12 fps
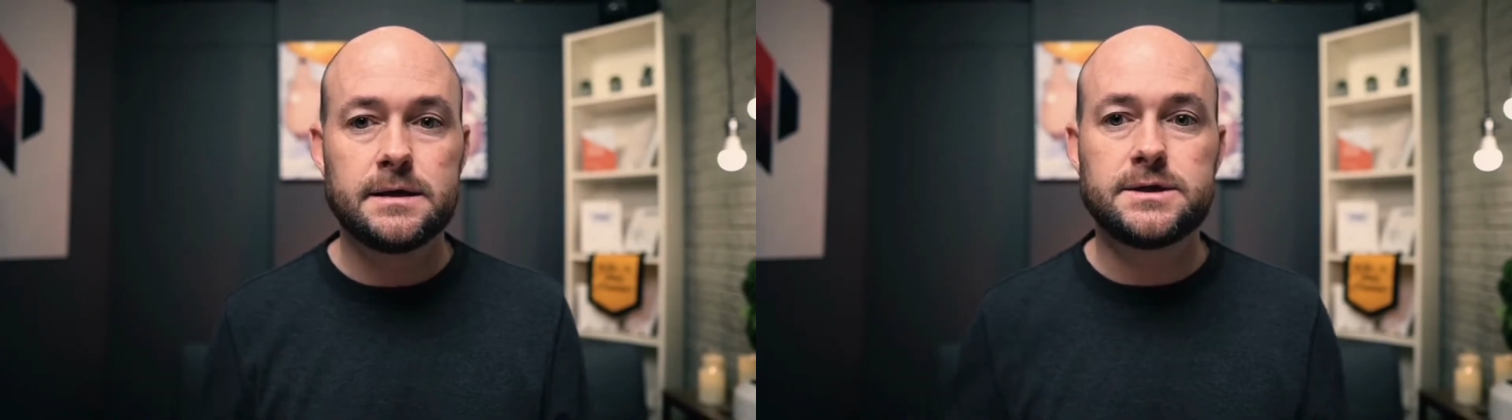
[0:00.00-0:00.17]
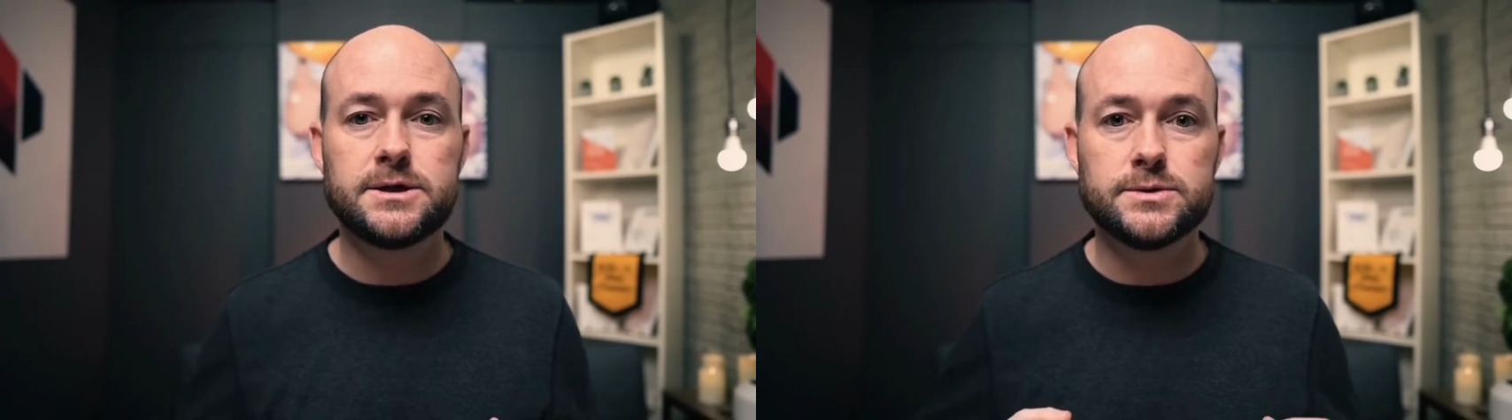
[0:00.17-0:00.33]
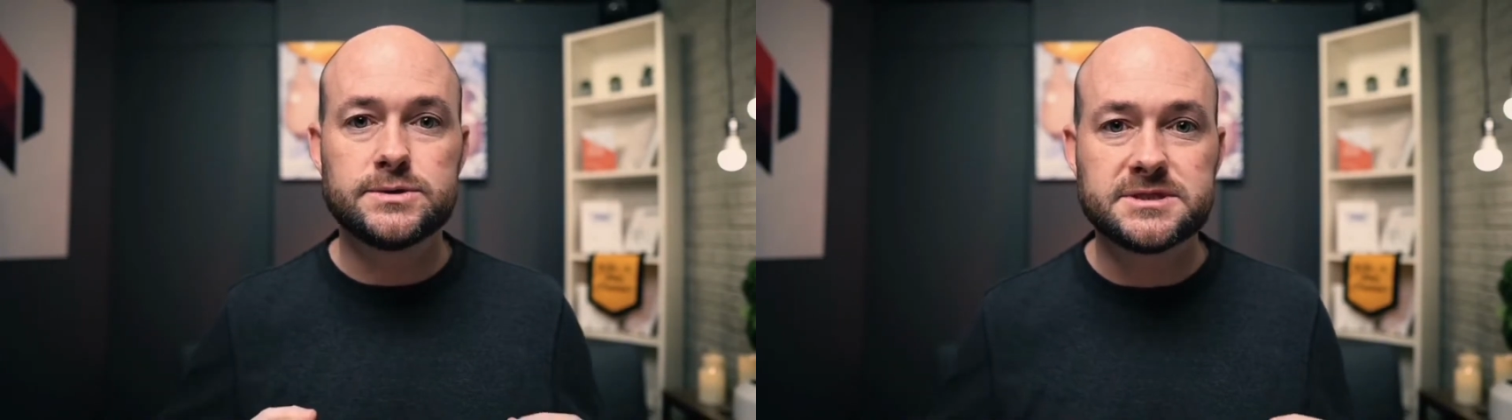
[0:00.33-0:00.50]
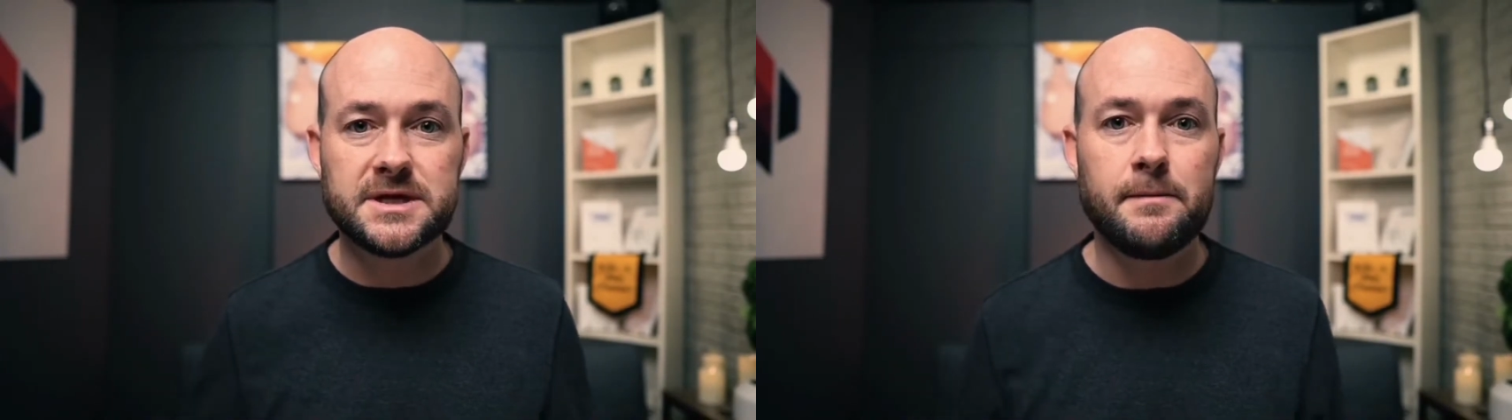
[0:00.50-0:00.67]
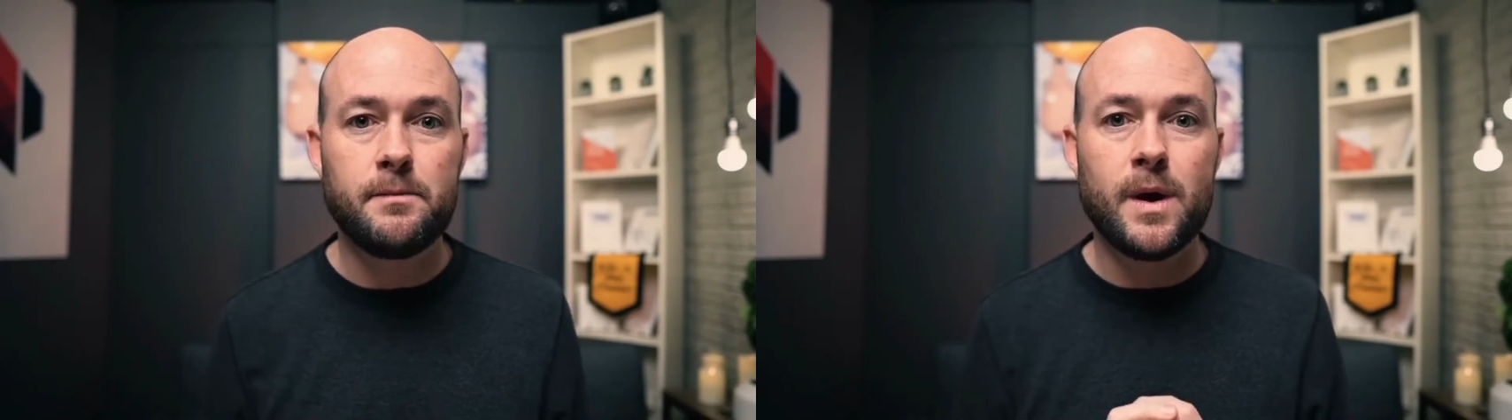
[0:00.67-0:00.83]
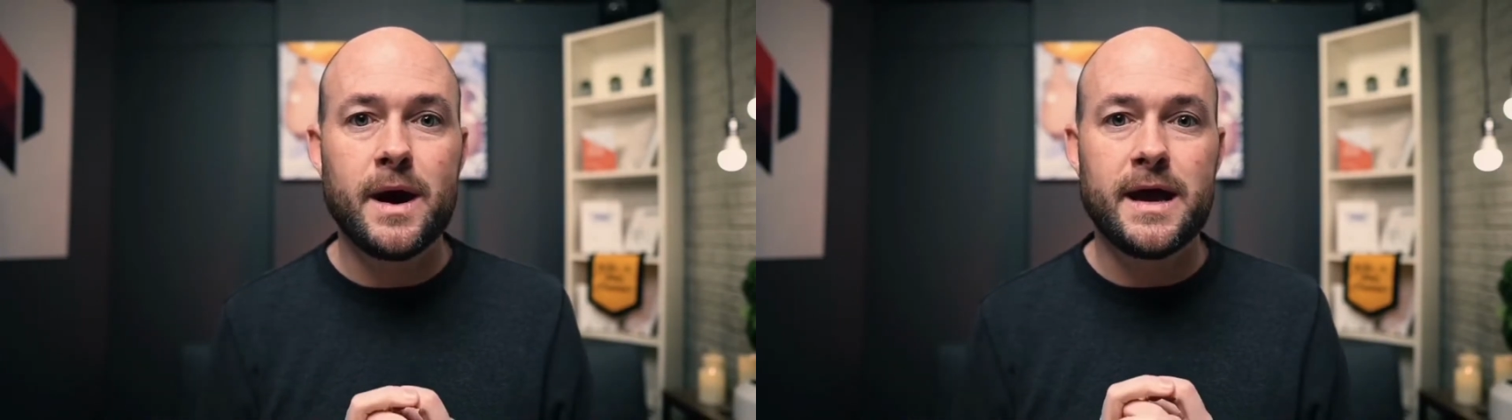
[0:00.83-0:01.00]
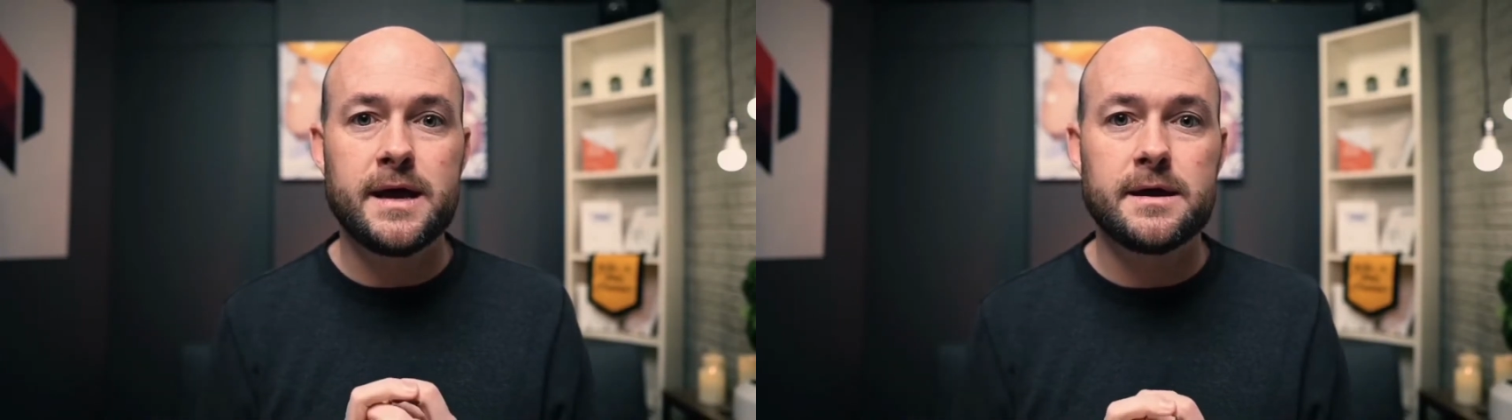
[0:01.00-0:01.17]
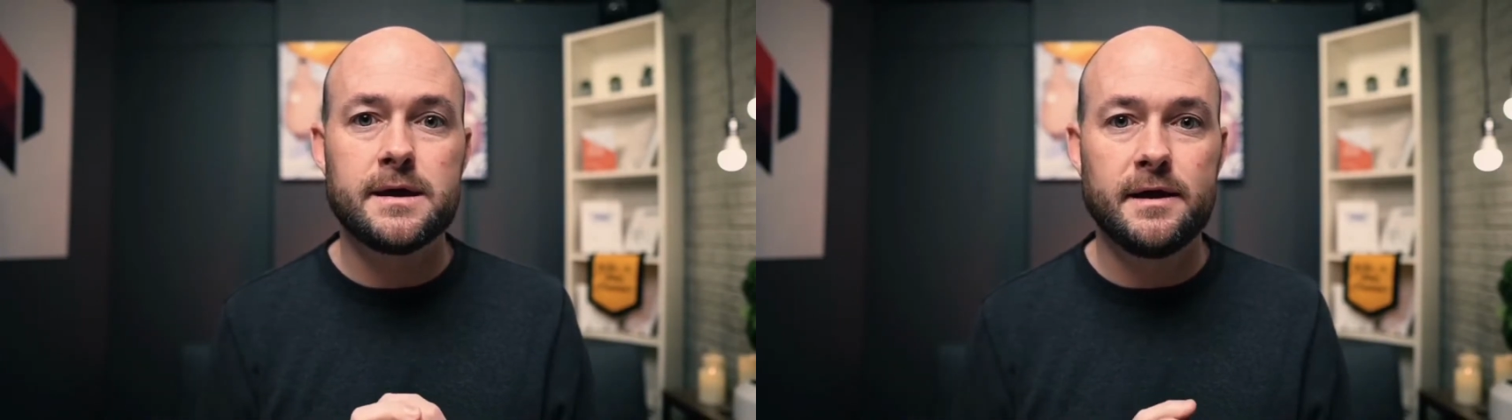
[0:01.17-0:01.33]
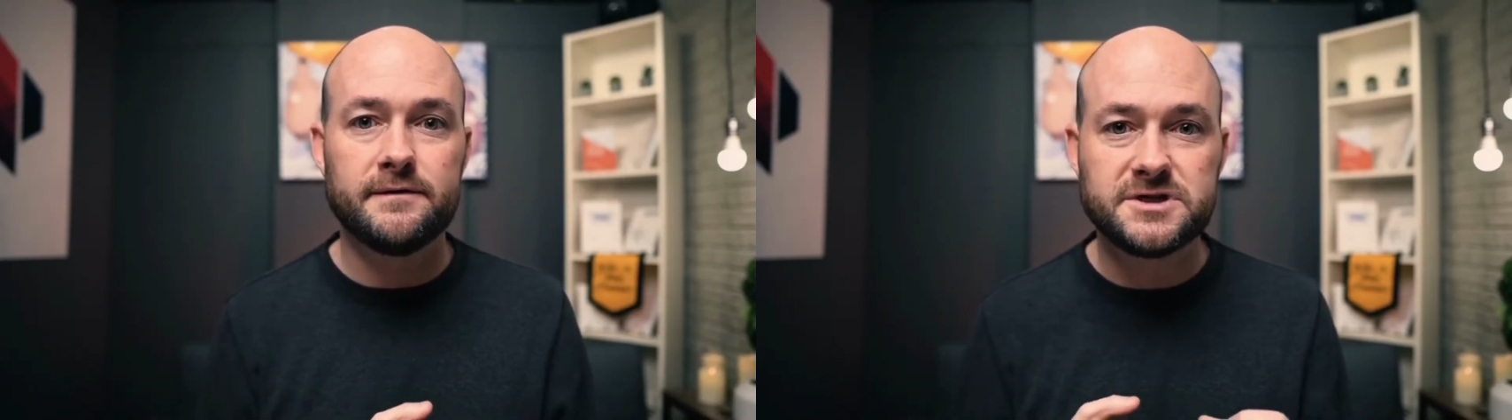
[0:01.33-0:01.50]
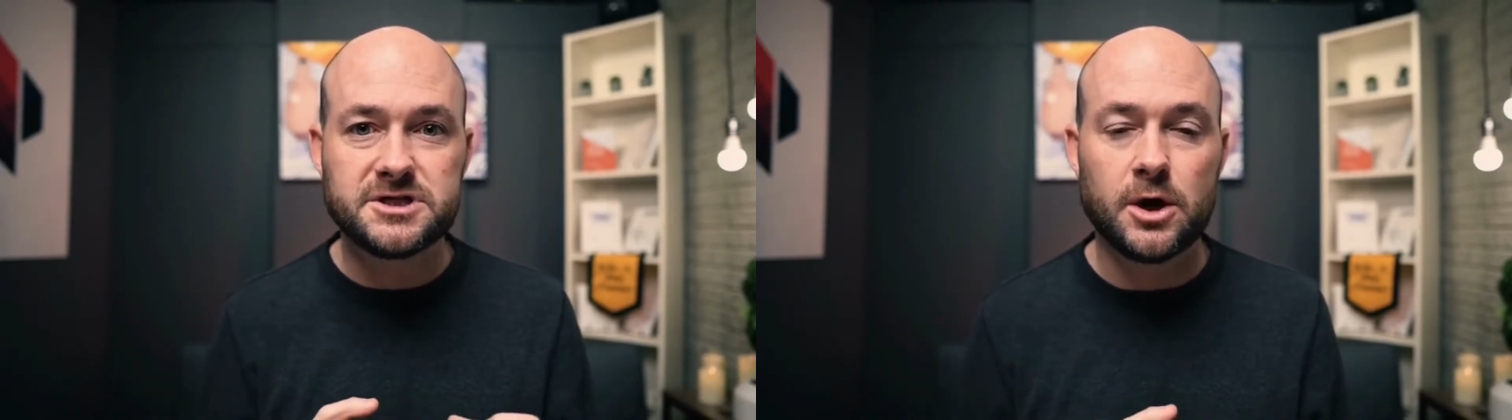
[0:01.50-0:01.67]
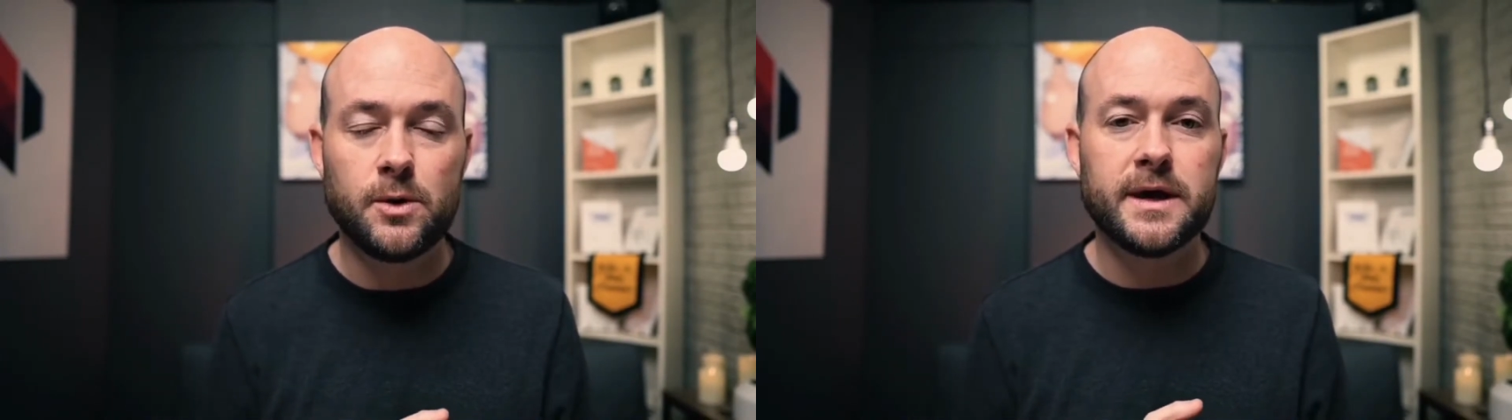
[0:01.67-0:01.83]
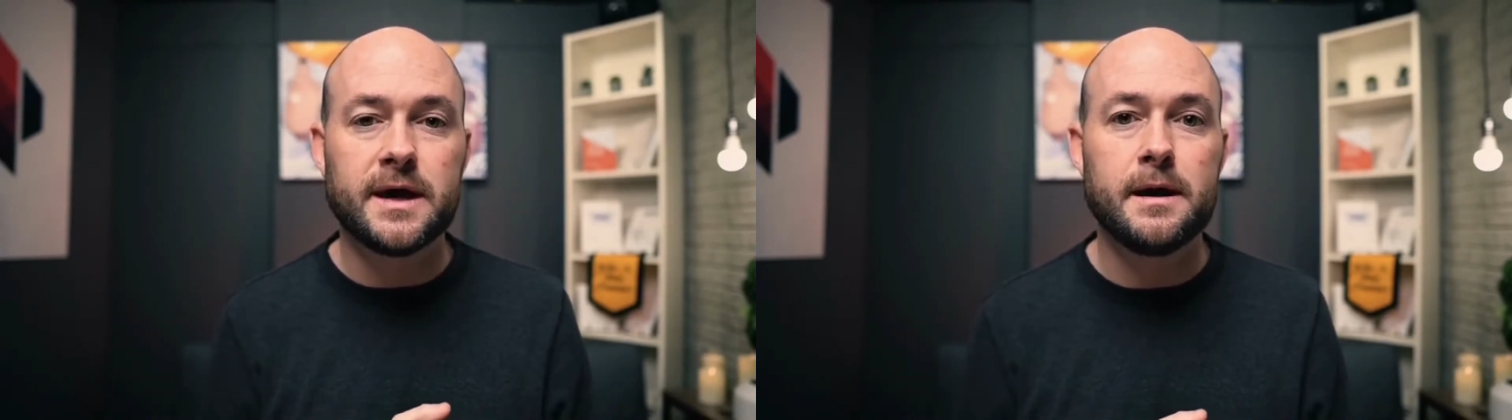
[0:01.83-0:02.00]
to some way of
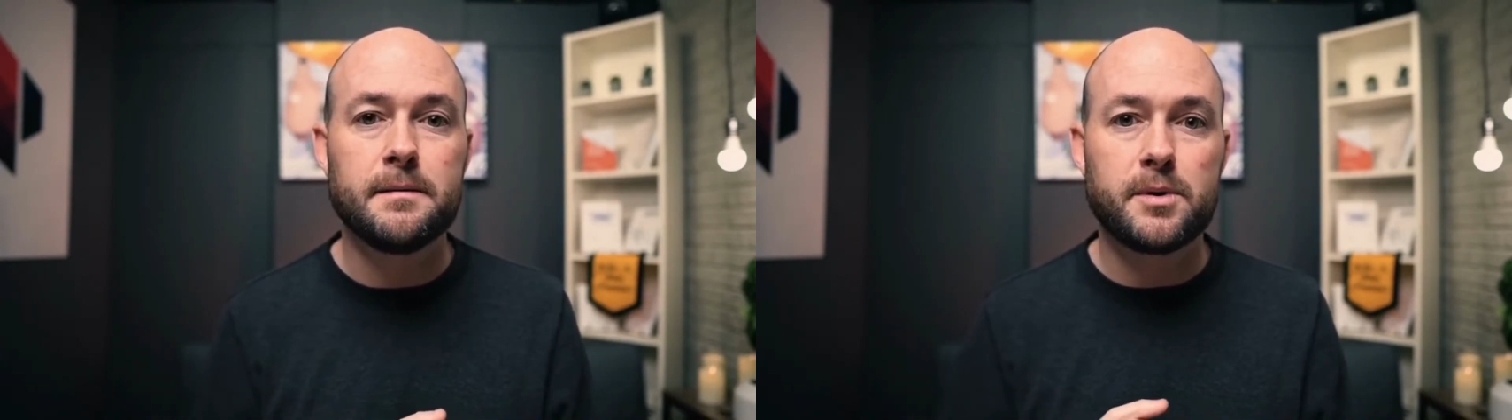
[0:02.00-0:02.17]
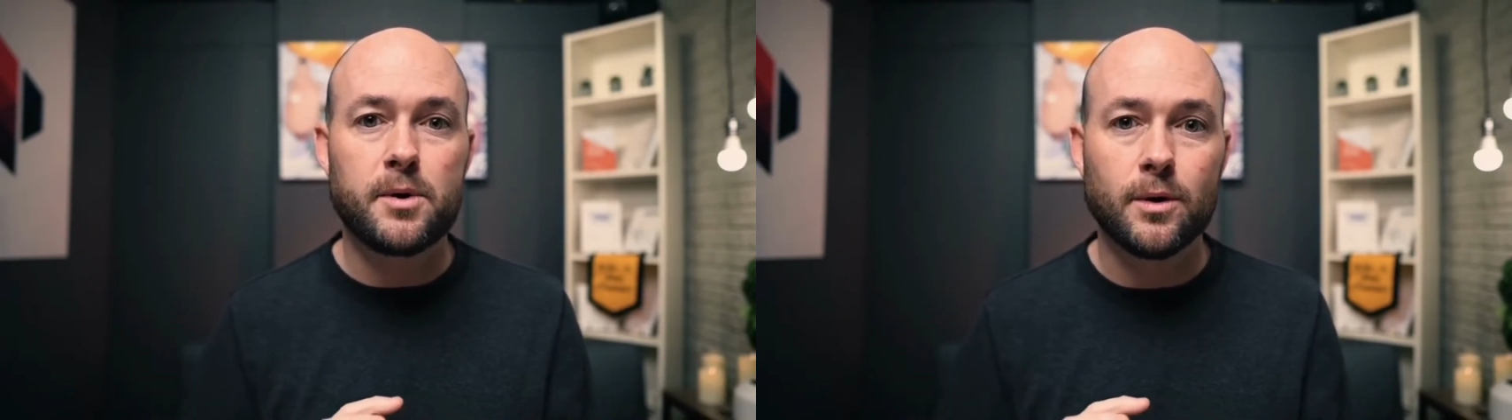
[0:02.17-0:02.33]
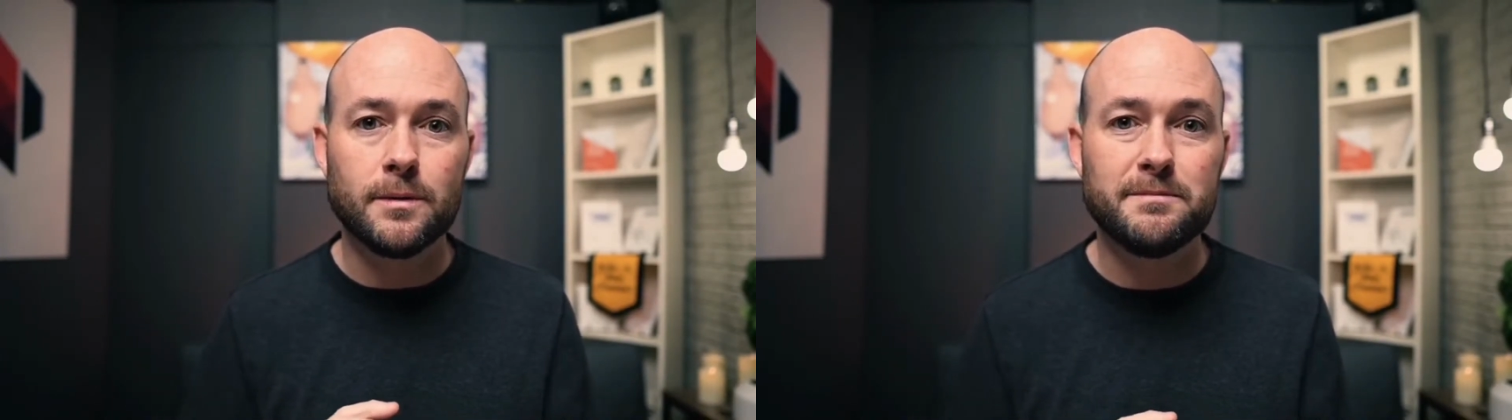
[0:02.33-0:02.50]
showing up or